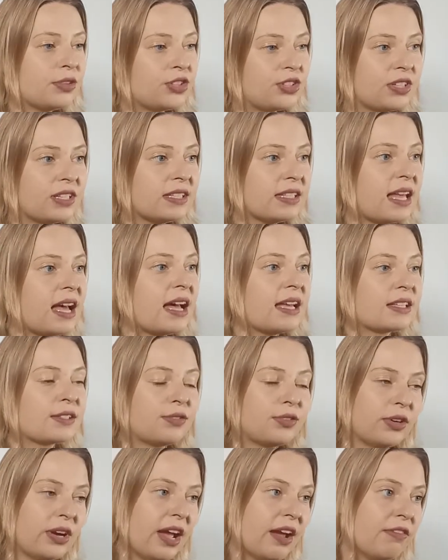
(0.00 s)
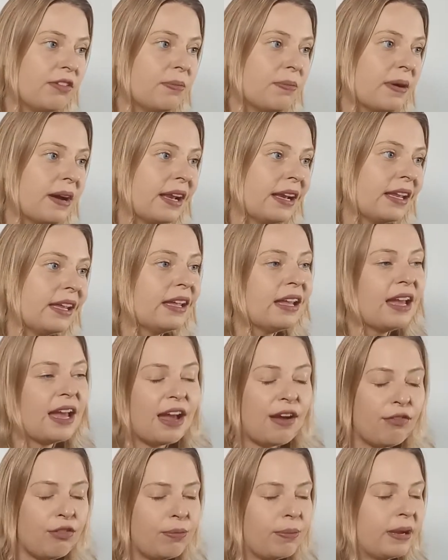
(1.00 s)
if you just ask for
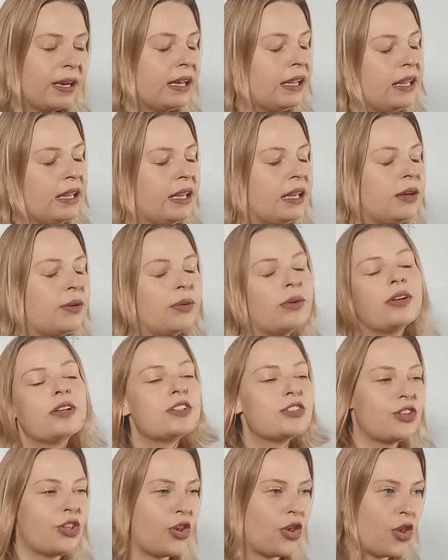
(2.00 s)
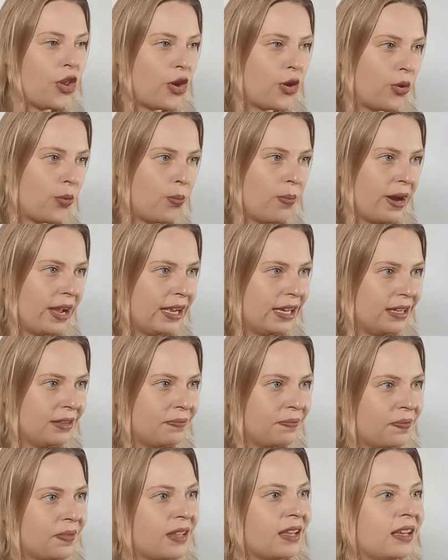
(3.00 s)
everybody, everybody equals
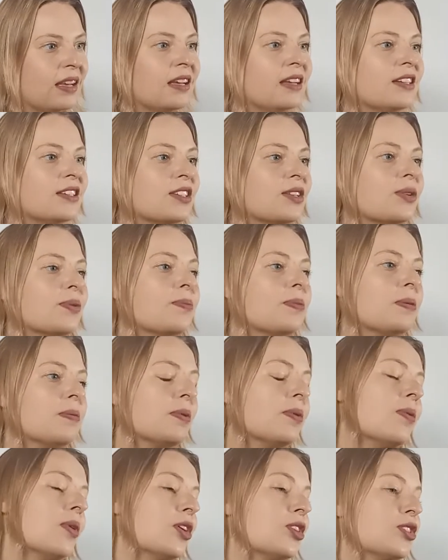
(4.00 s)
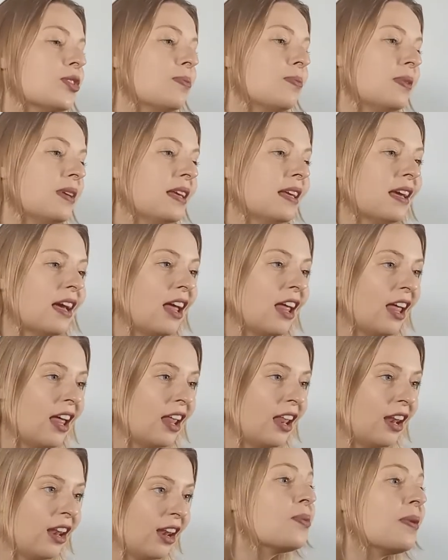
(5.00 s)
nobody. So
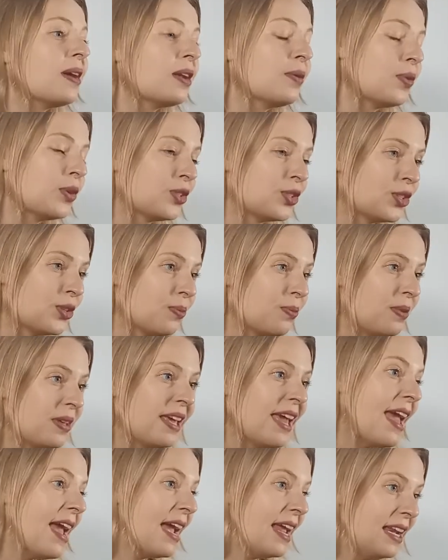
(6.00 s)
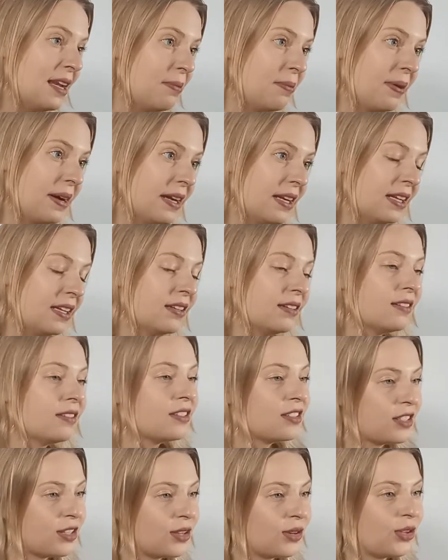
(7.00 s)
nobody wants to be anybody.
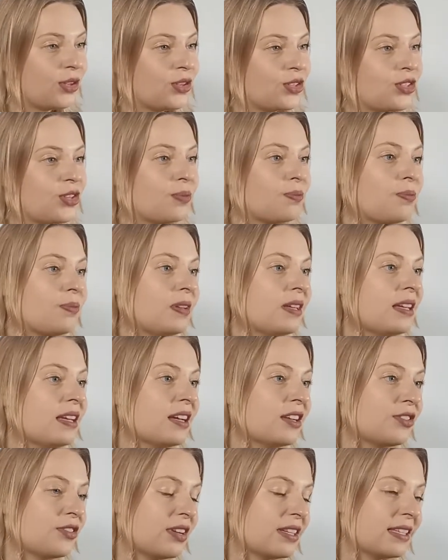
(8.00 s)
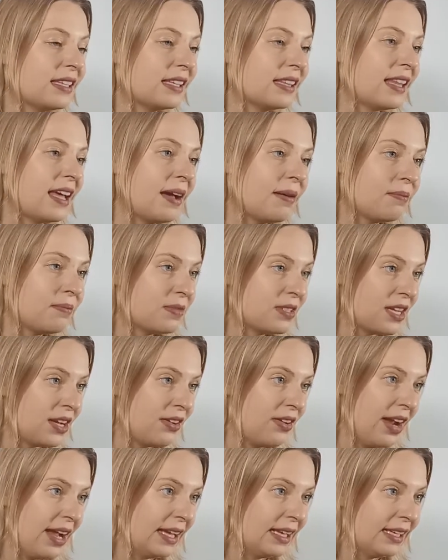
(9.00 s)
So you should be addressing them
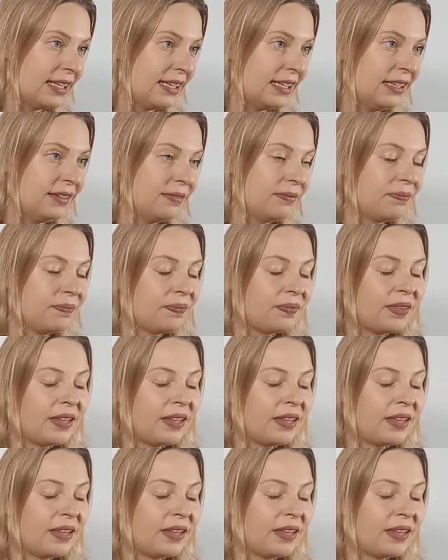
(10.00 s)
directly.